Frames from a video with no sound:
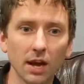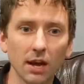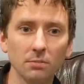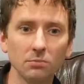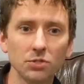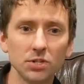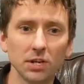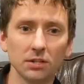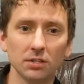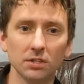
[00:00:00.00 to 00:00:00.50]

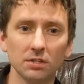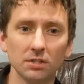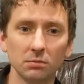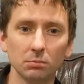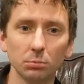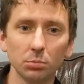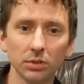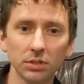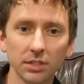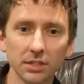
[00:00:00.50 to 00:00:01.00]
object is
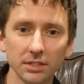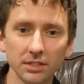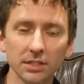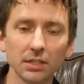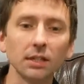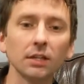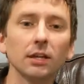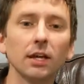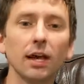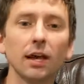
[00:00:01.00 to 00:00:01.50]

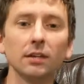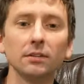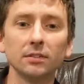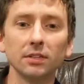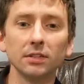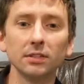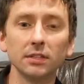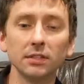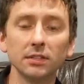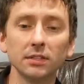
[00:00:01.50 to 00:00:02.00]
implicit,
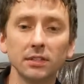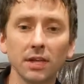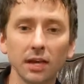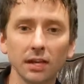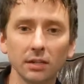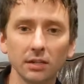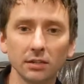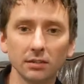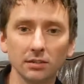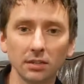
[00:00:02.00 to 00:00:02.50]
as in this
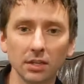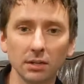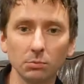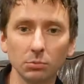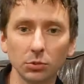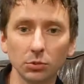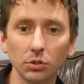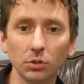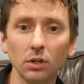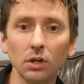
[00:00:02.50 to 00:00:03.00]
second
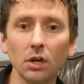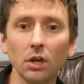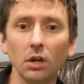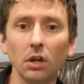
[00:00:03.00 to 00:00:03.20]
example,